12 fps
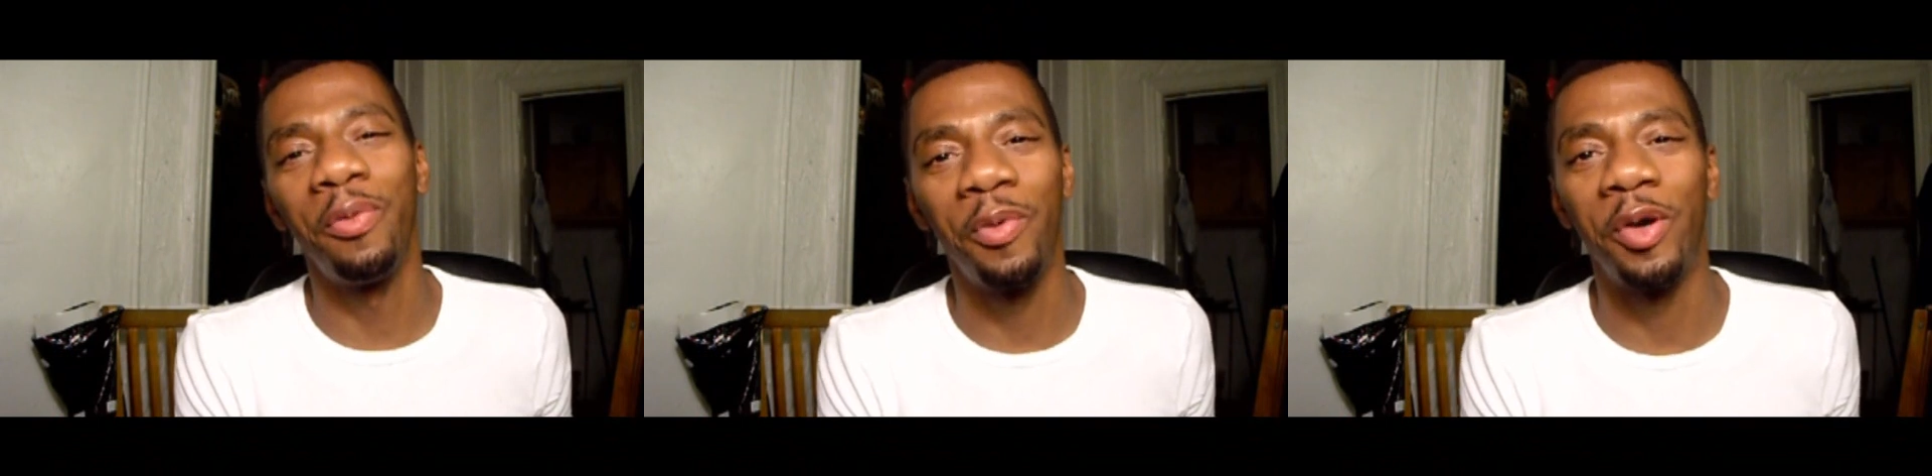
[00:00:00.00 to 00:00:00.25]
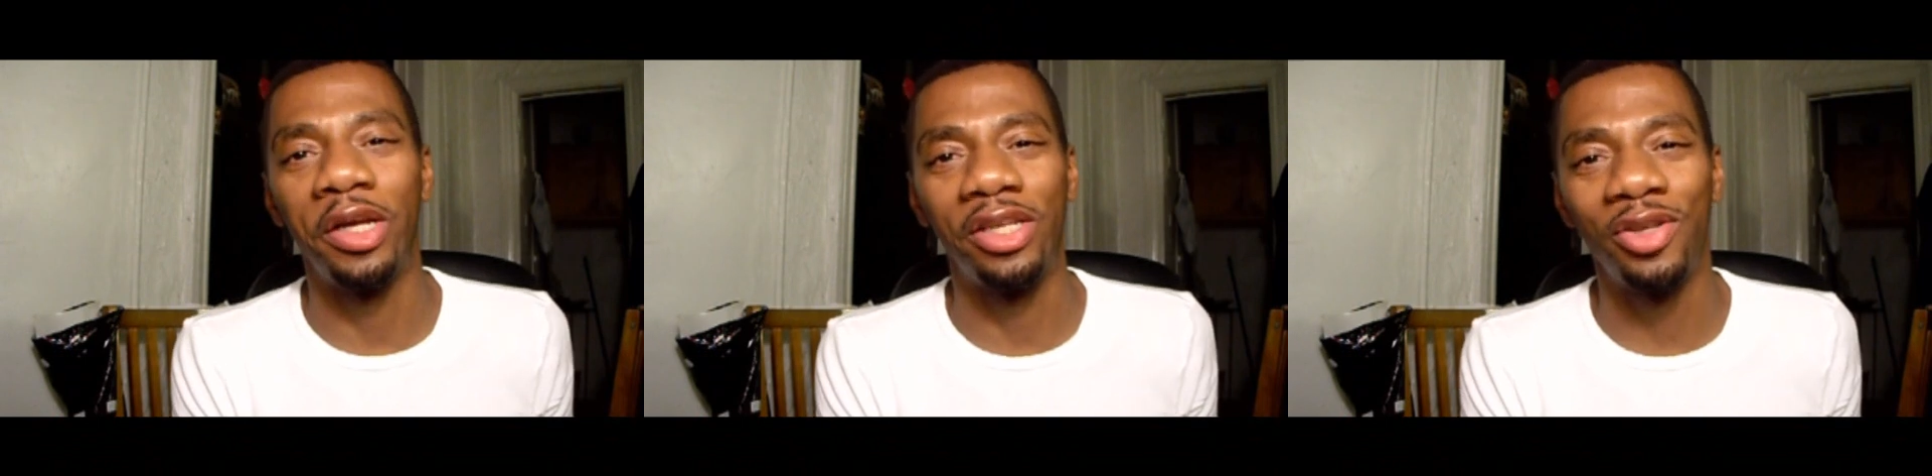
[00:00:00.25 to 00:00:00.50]

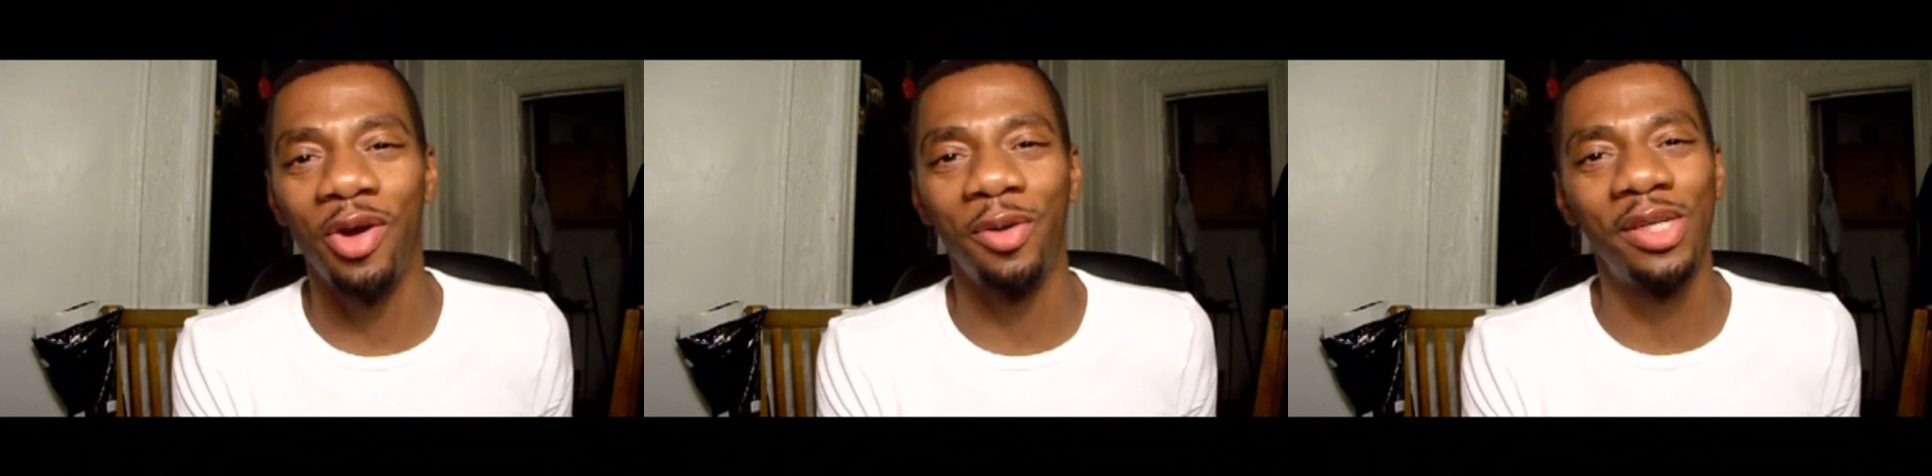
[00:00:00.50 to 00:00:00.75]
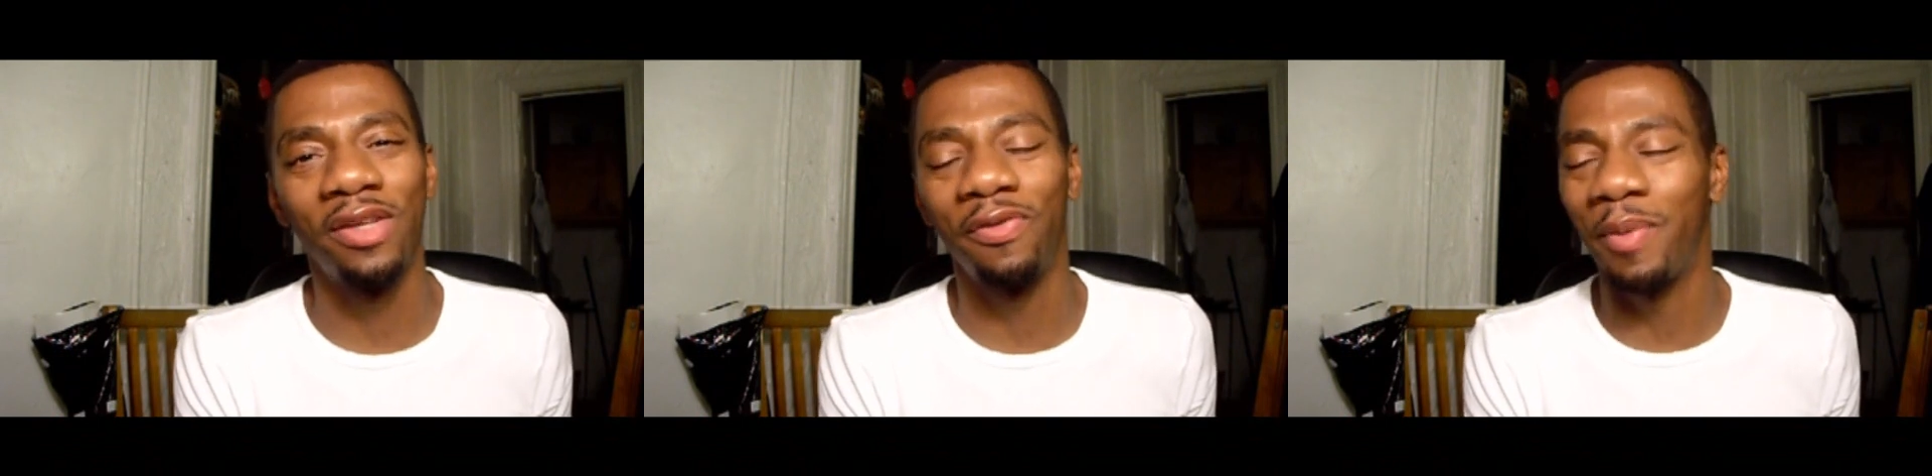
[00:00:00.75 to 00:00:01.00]
and I knew he
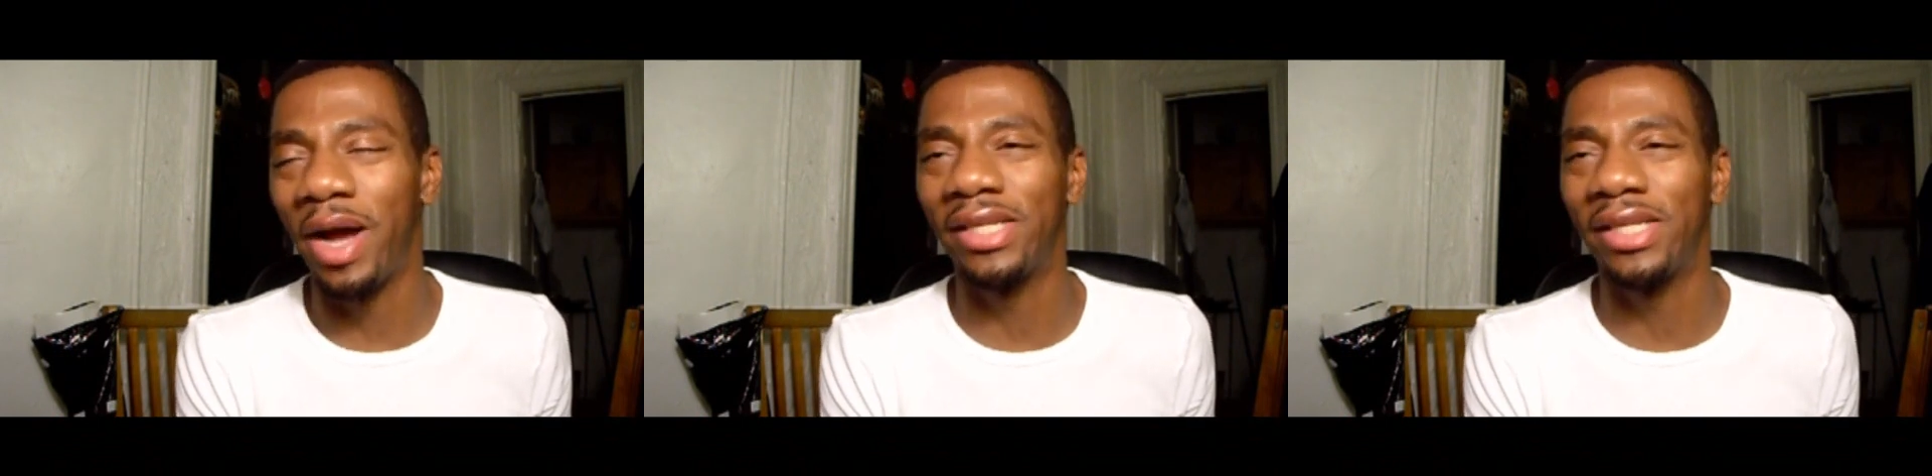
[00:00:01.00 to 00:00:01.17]
would.